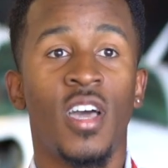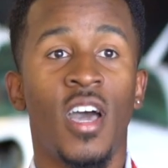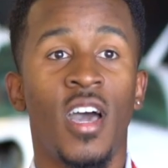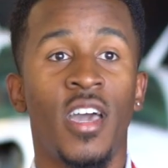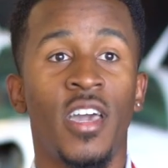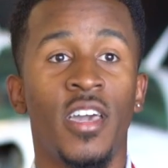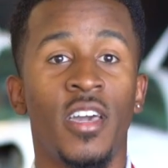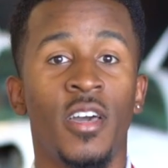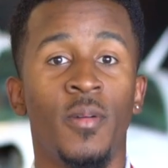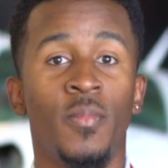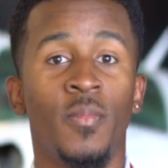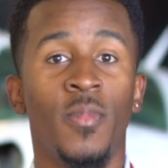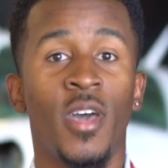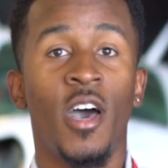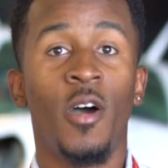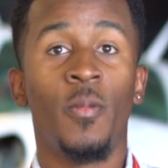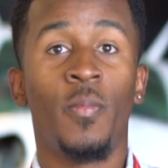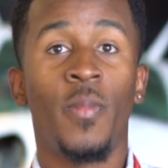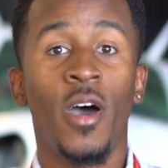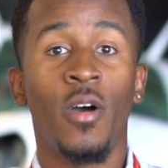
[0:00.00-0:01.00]
I um,
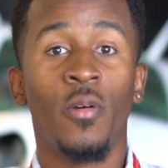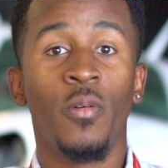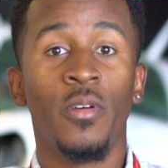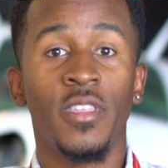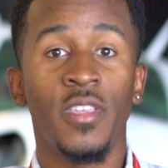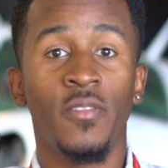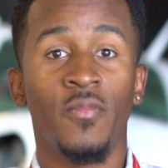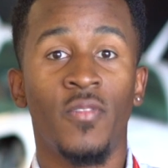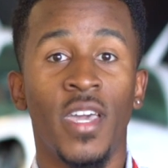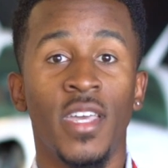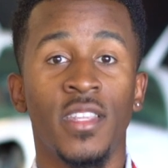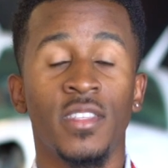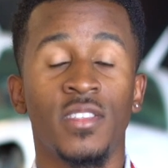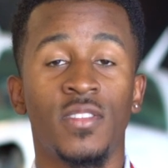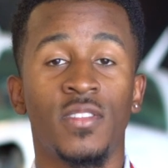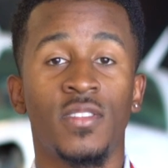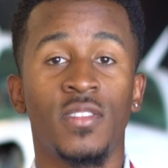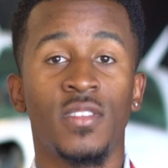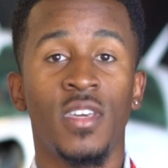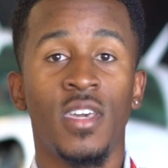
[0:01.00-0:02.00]
help out with
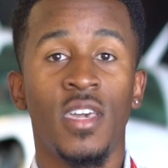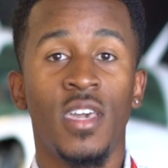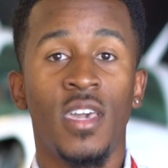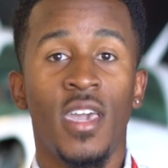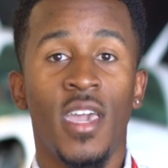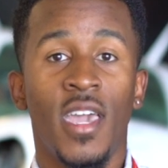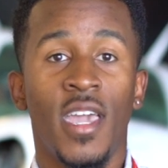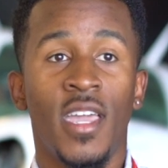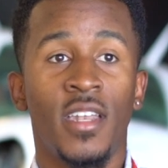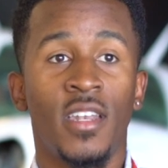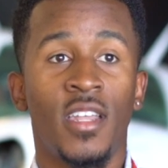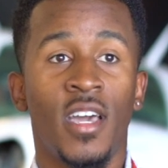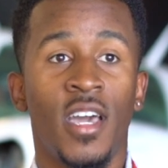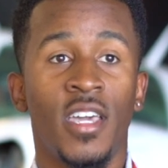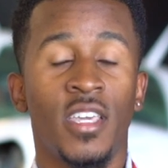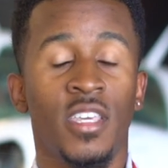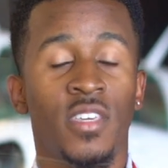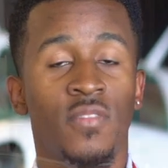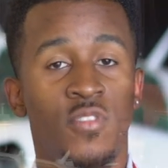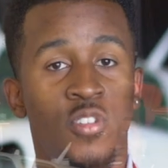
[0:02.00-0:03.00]
events, and
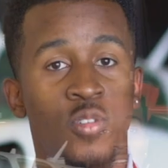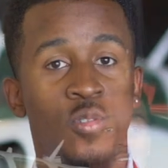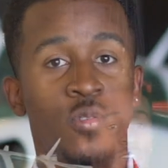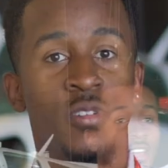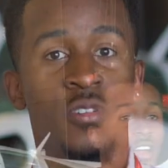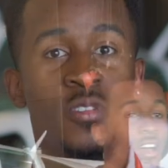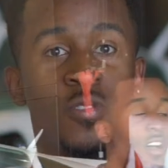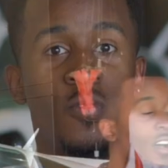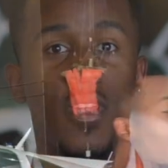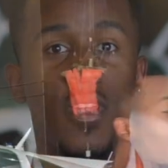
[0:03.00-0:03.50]
I give tours